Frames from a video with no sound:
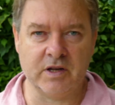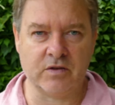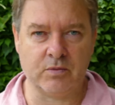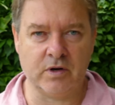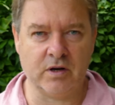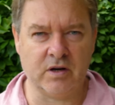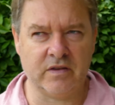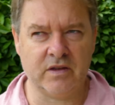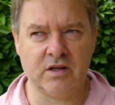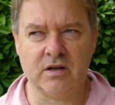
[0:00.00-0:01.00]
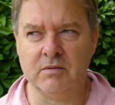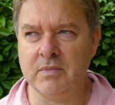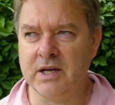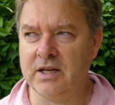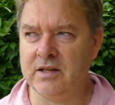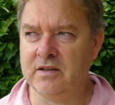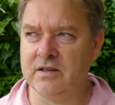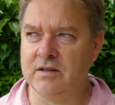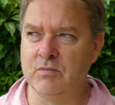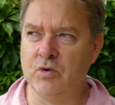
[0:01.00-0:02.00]
month, where I think I made
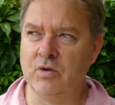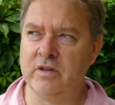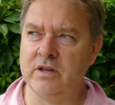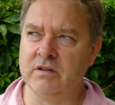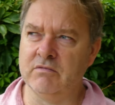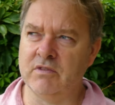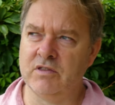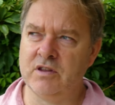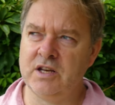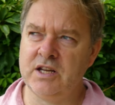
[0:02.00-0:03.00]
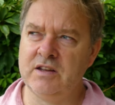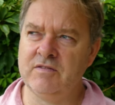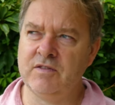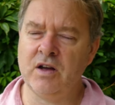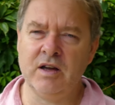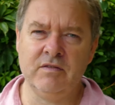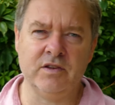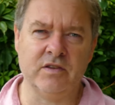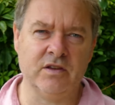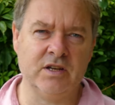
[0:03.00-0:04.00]
more than $35
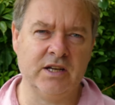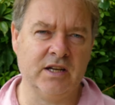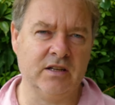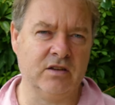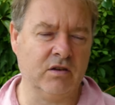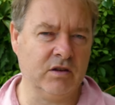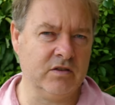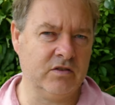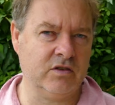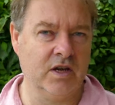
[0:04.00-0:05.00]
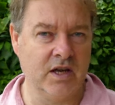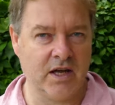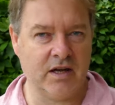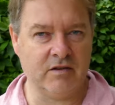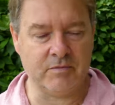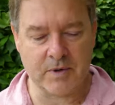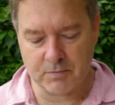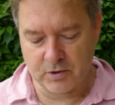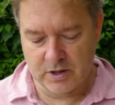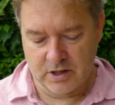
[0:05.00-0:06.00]
to $38 out of
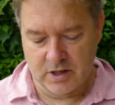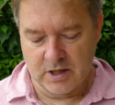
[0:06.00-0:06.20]
memory.